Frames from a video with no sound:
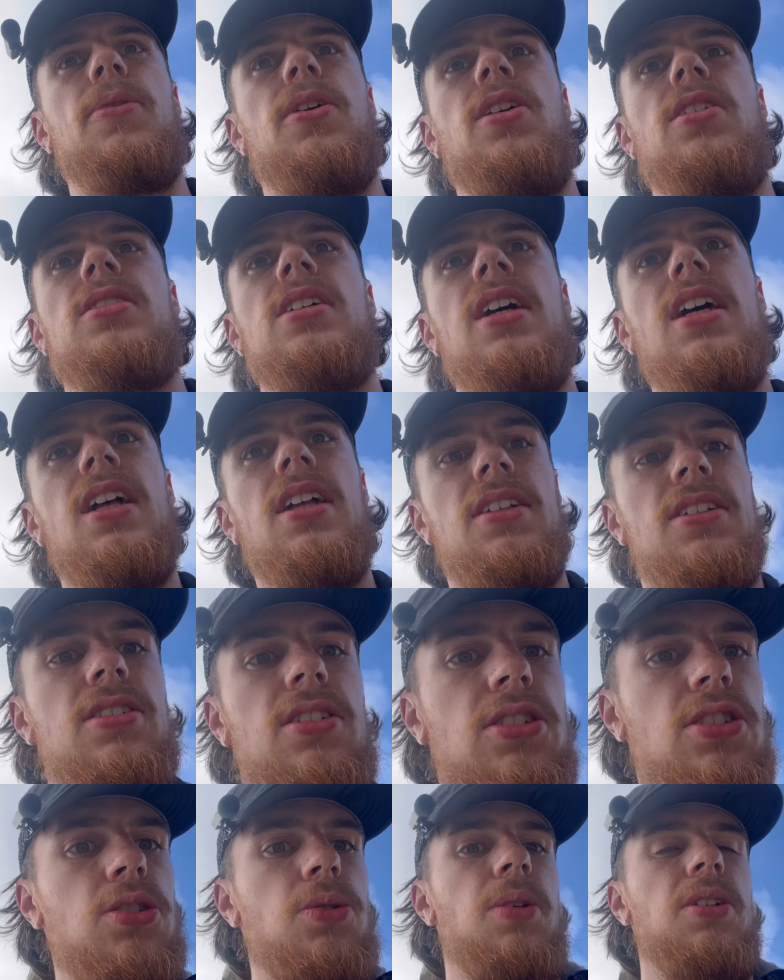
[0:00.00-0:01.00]
booked. I'm
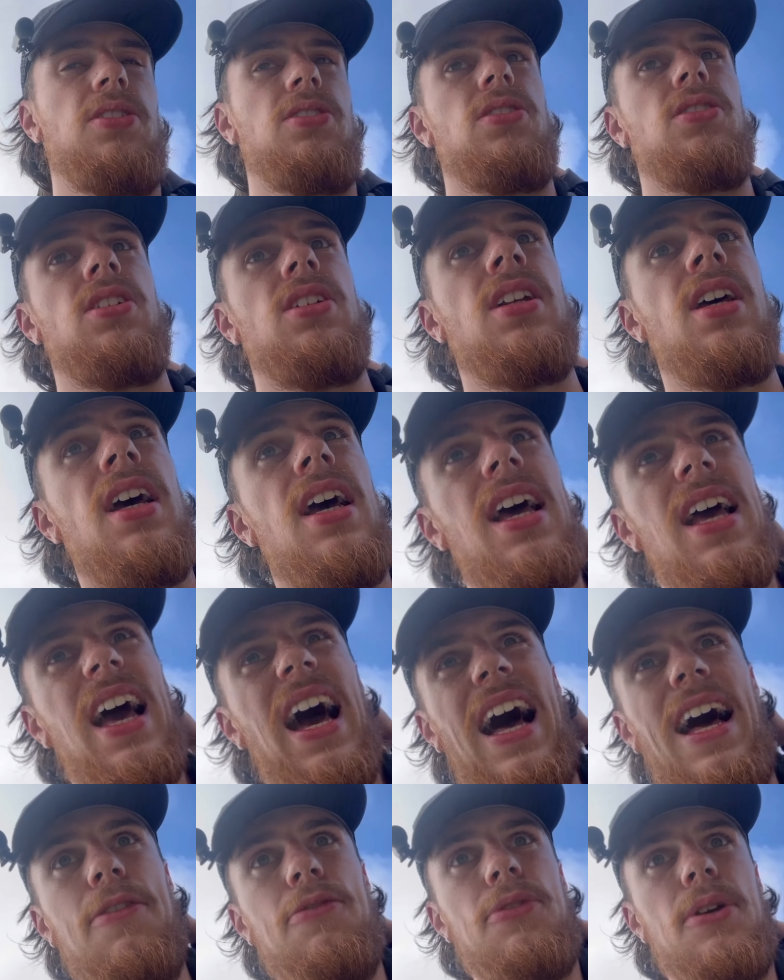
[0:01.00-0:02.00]
going to squeeze us in.
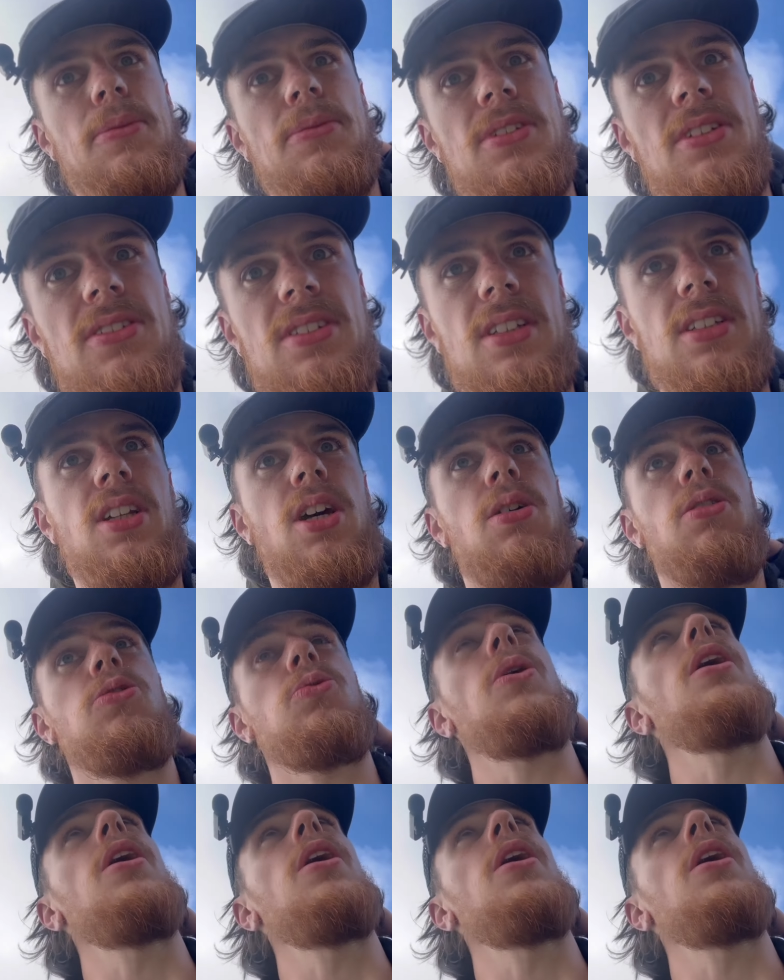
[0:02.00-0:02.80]
I fibbed and said no, I was